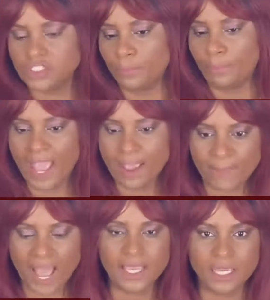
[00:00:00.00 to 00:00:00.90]
to pay
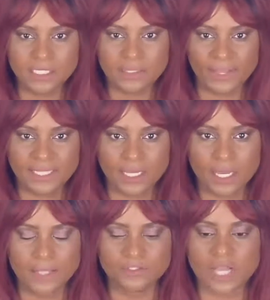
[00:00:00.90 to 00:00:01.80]
my independent
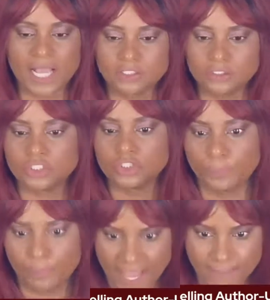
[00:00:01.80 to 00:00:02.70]
contractors,
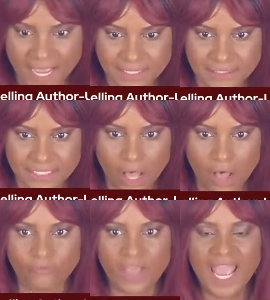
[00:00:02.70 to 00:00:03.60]
to pay
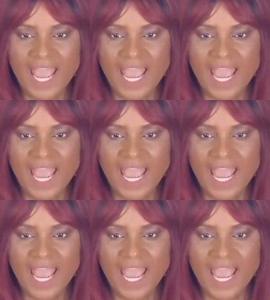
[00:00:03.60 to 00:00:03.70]
myself,